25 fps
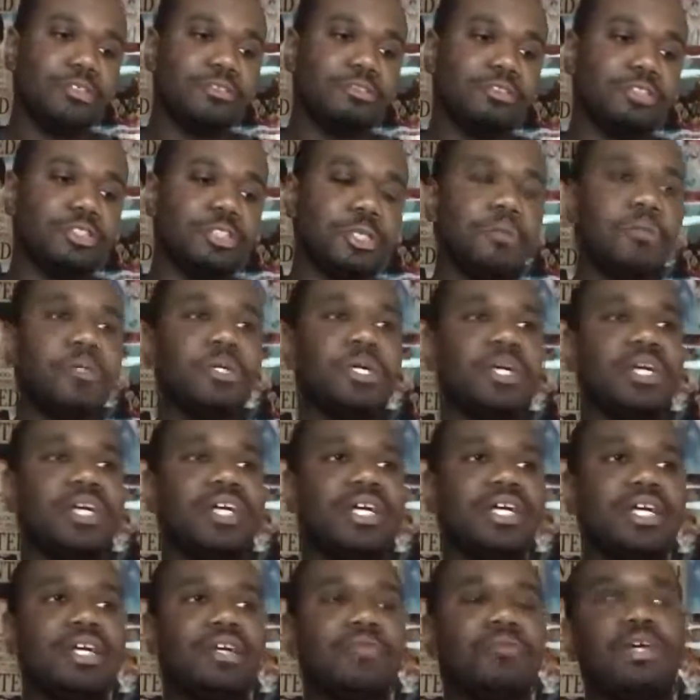So,
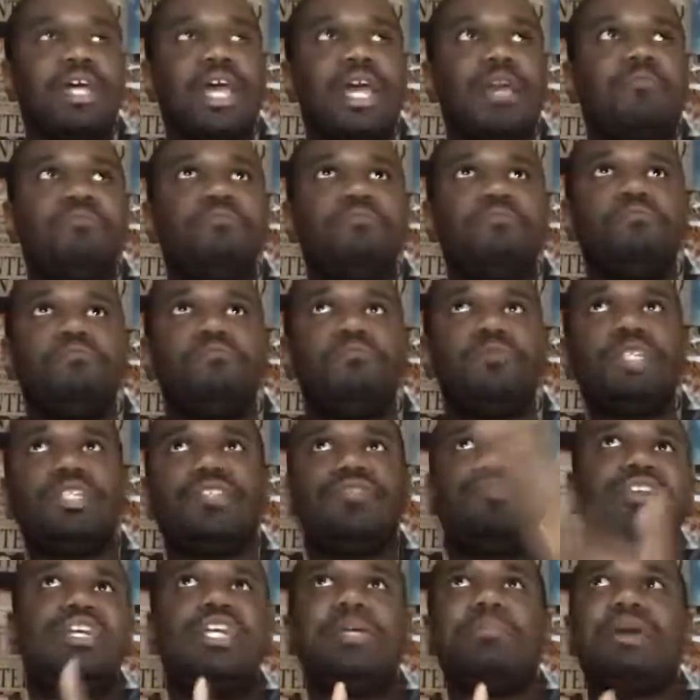and what's
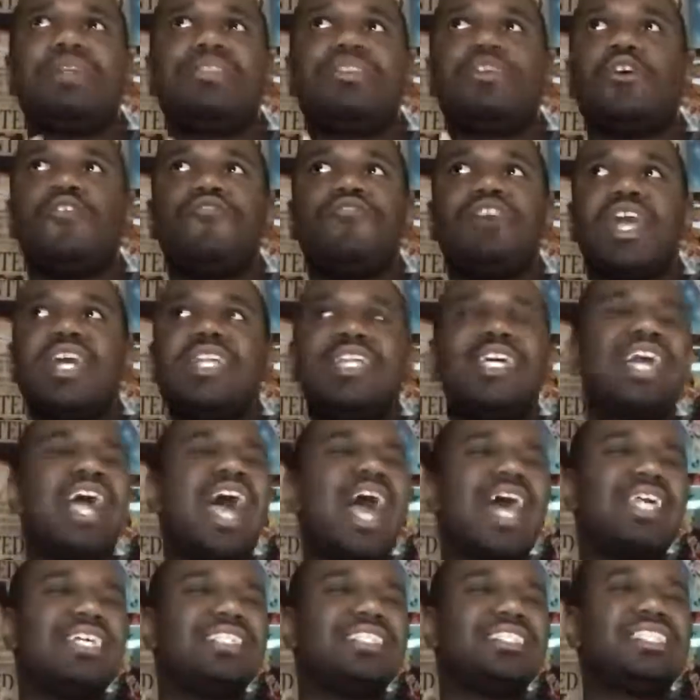funny about the OVA, they
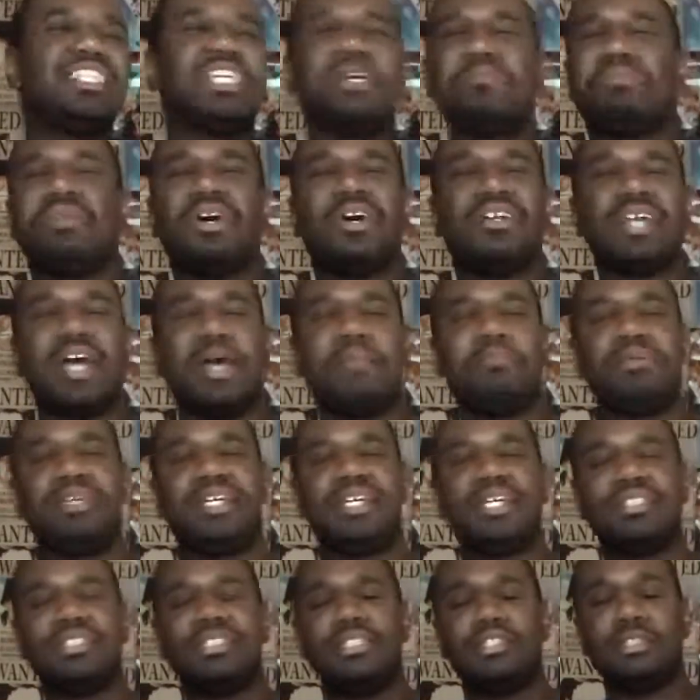kind of skipped all that
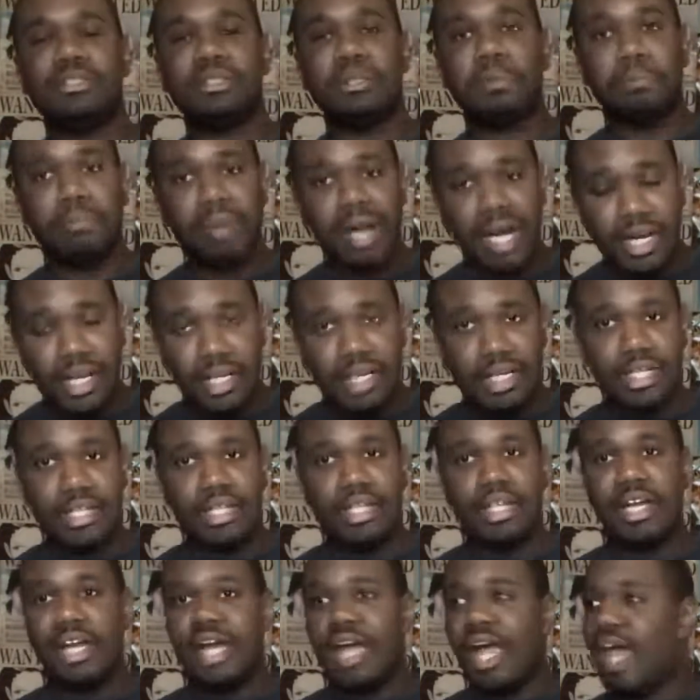because in the manga,
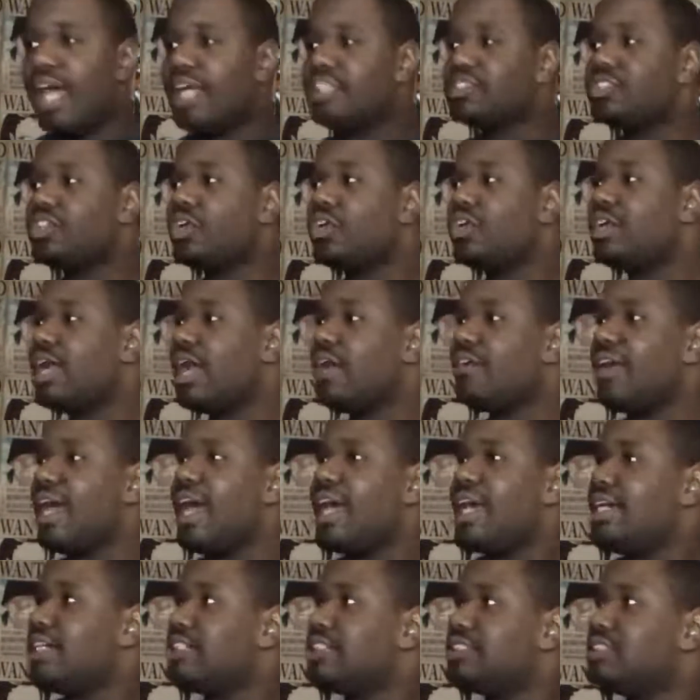it started out
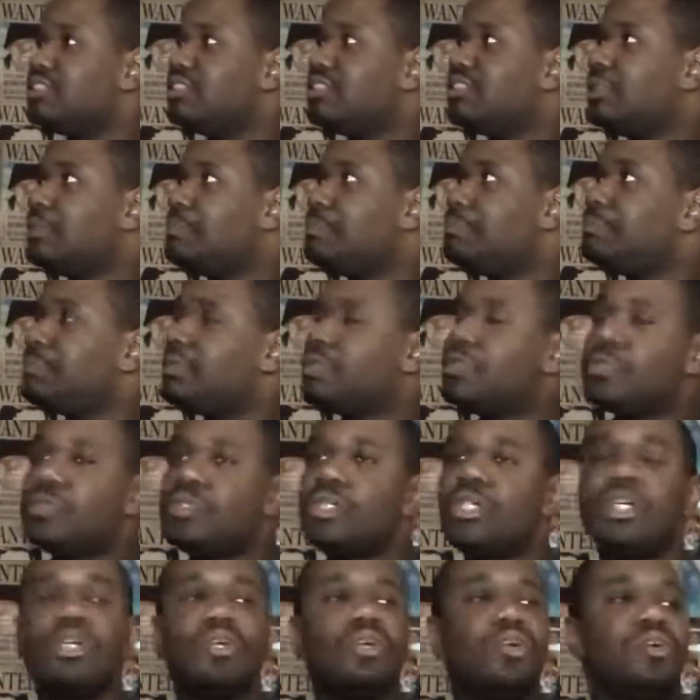as a simple
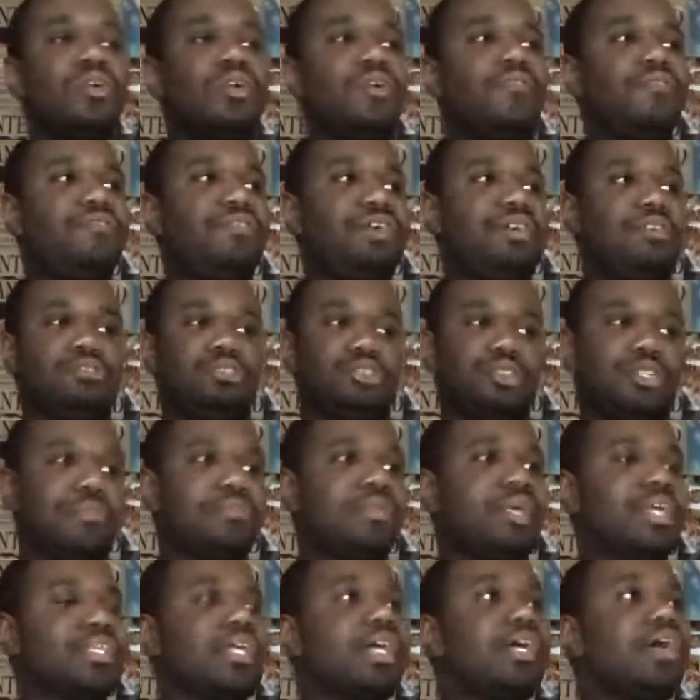field trip.
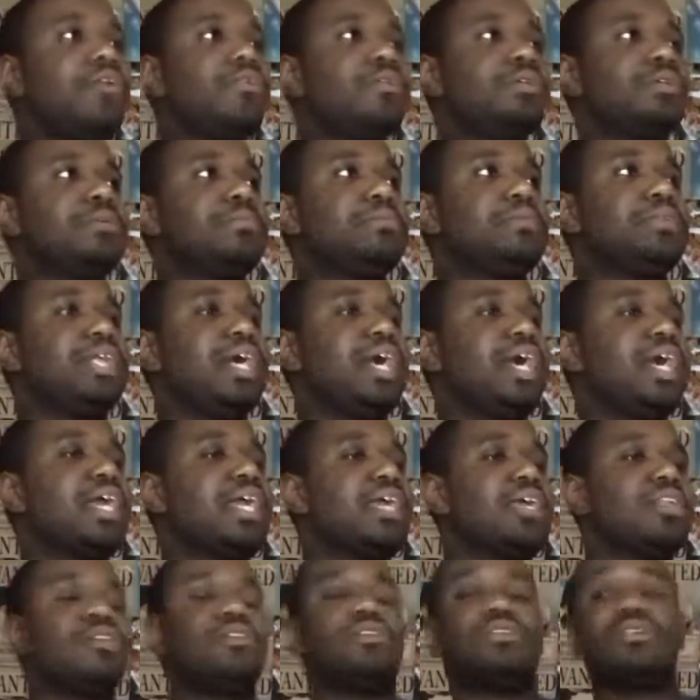Like they're going on a
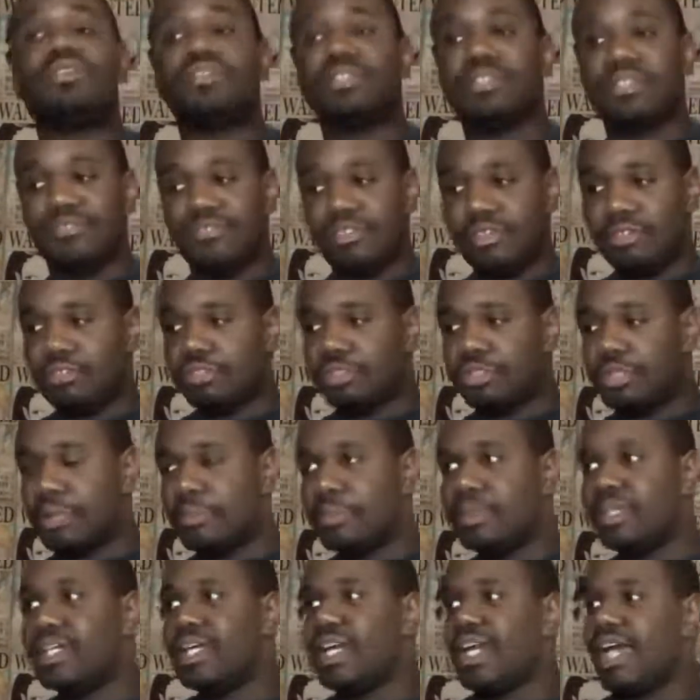plane, going on a field trip.
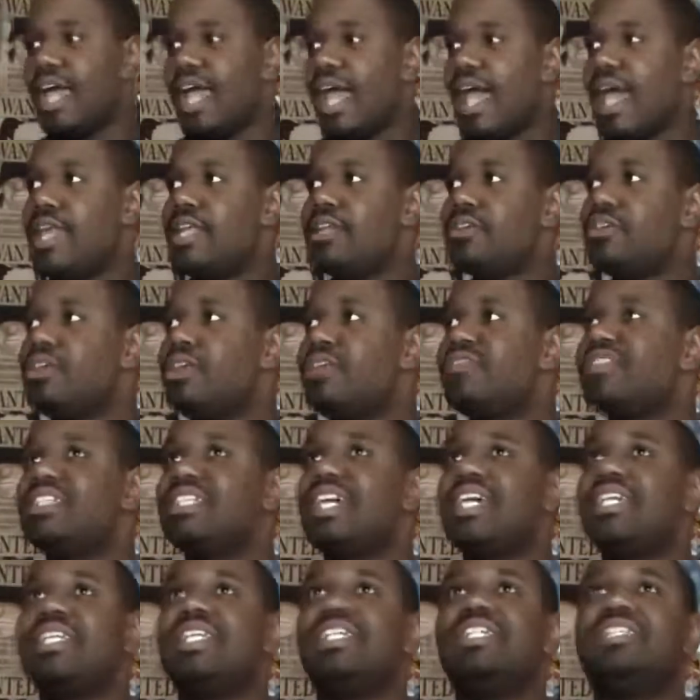And then all of a
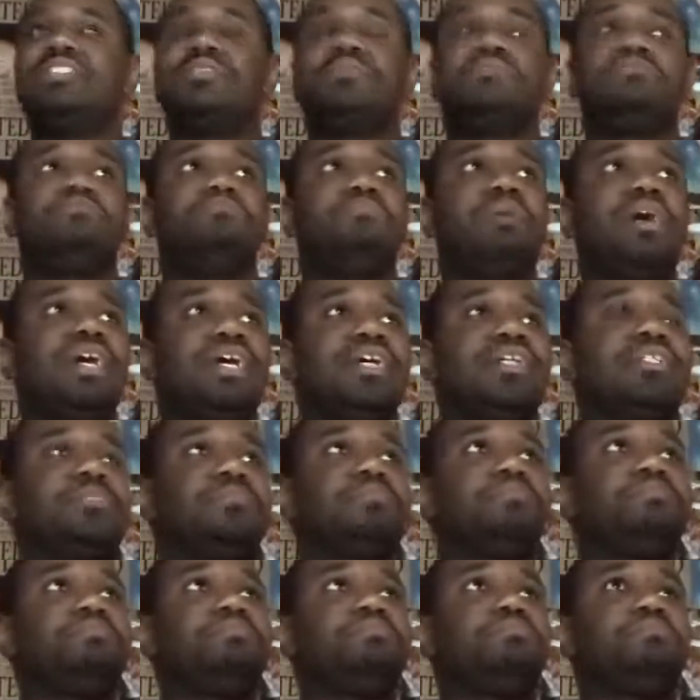sudden these bugs,
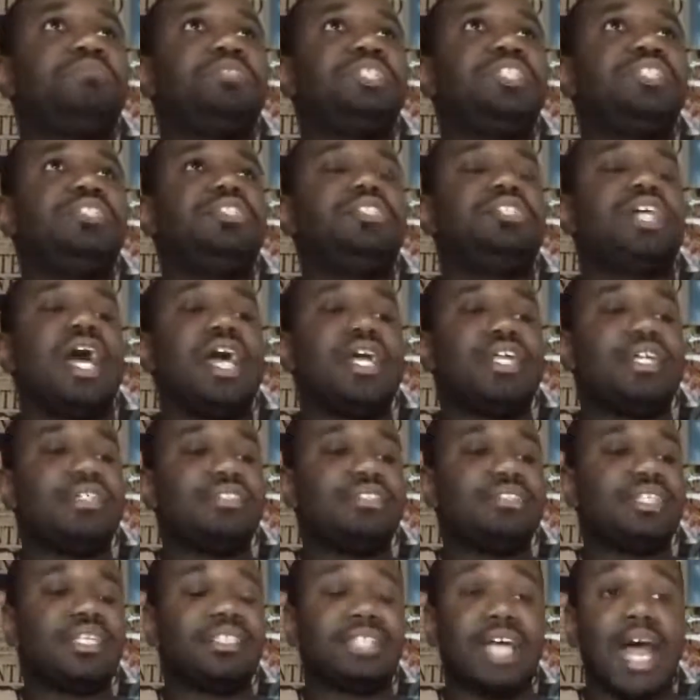these giant
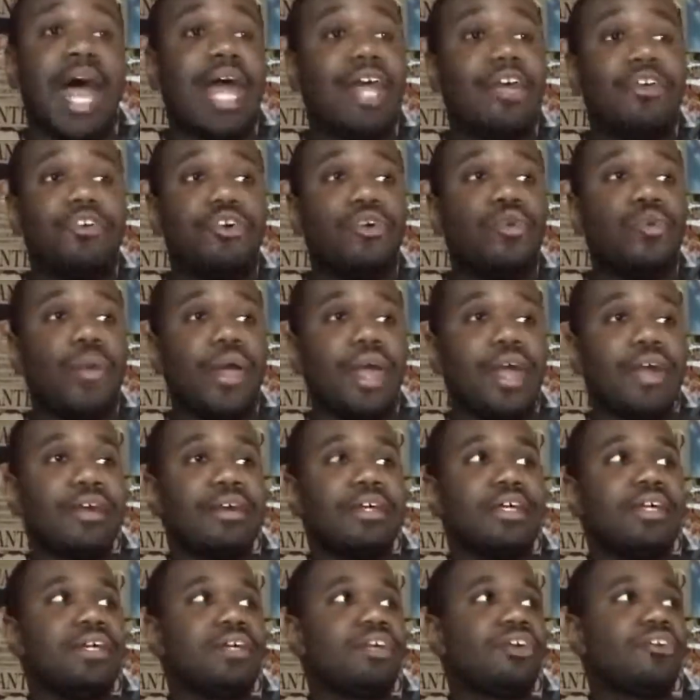insects out of nowhere,
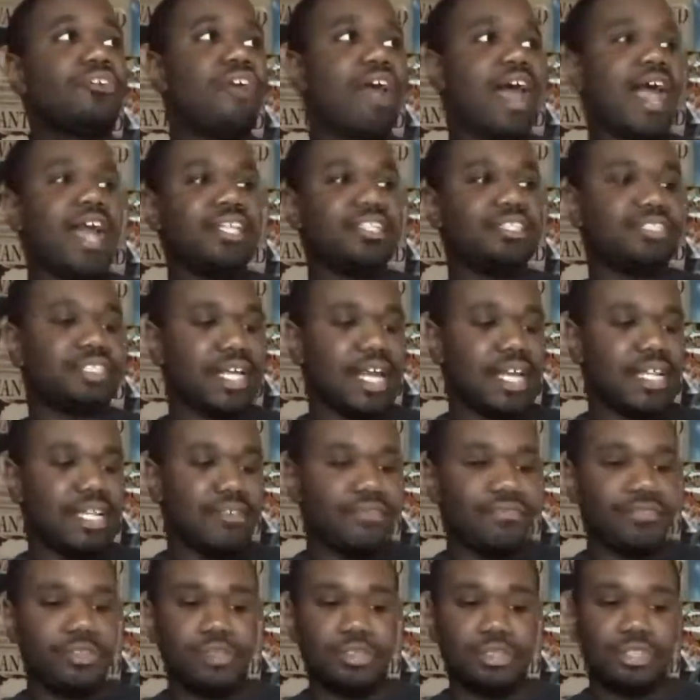crash land a
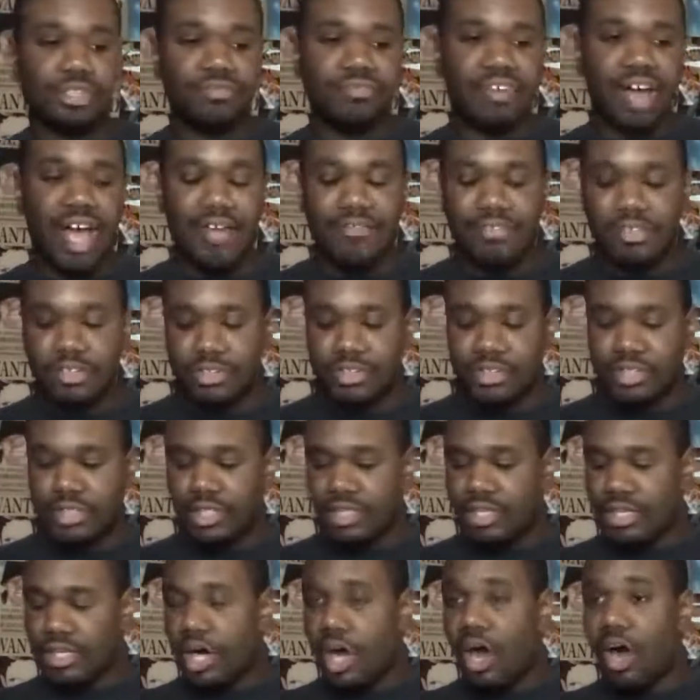few survivors
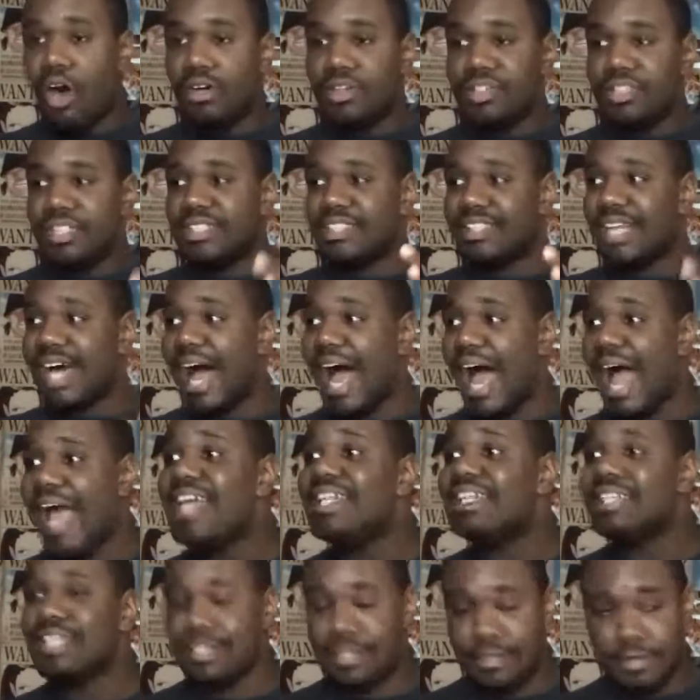on this
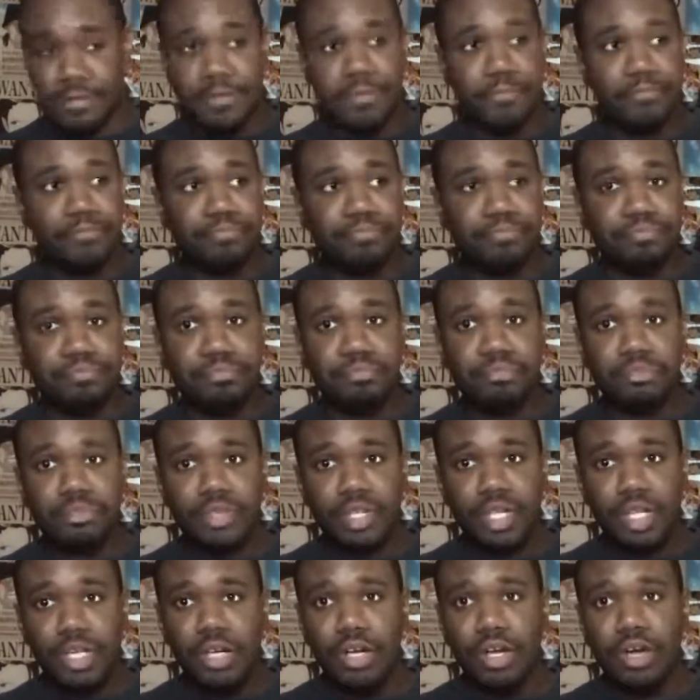island.
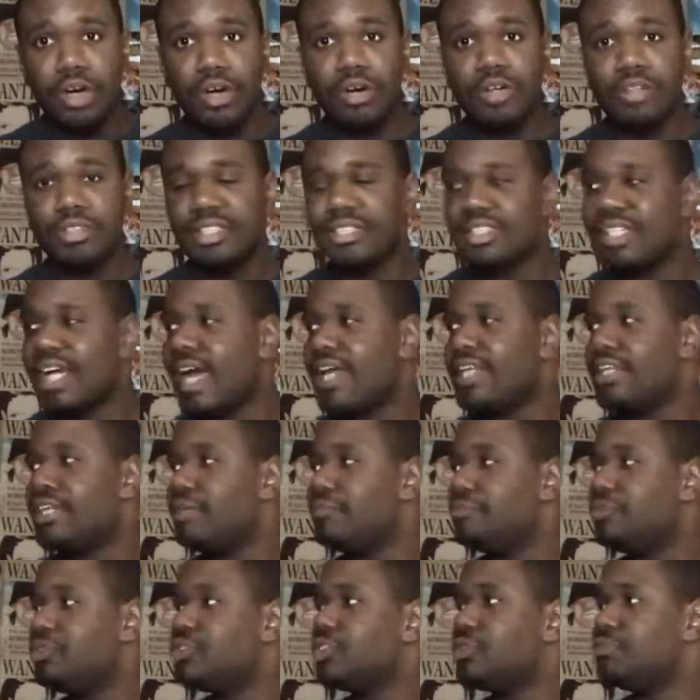And
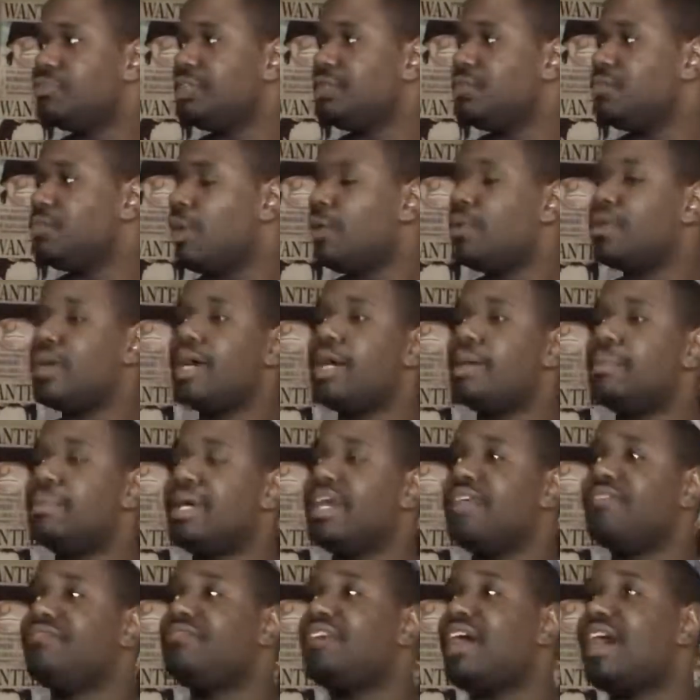Mutsumi woke up
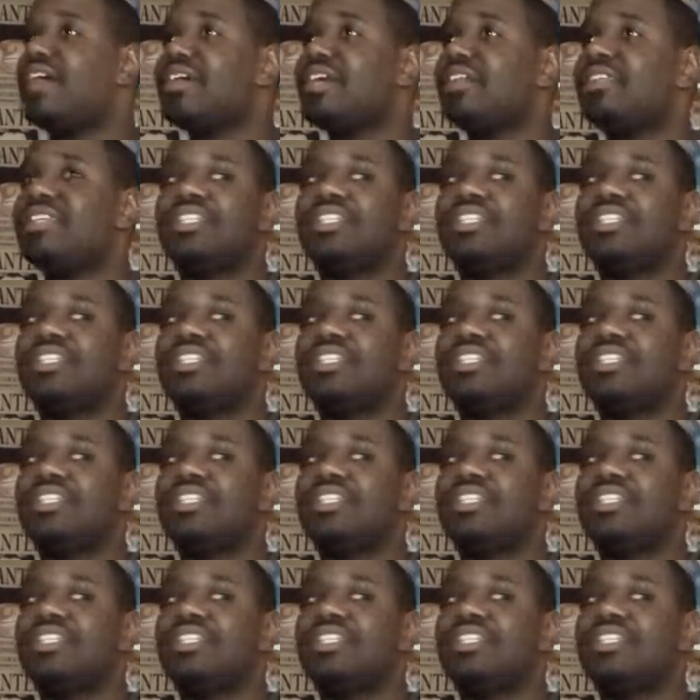and found out